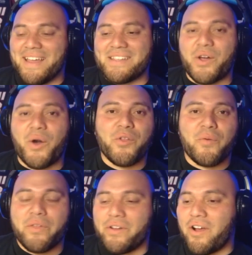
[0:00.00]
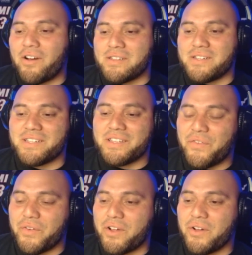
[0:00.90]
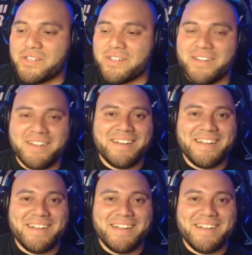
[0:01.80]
It's cold over there in Arkansas. It's a different culture.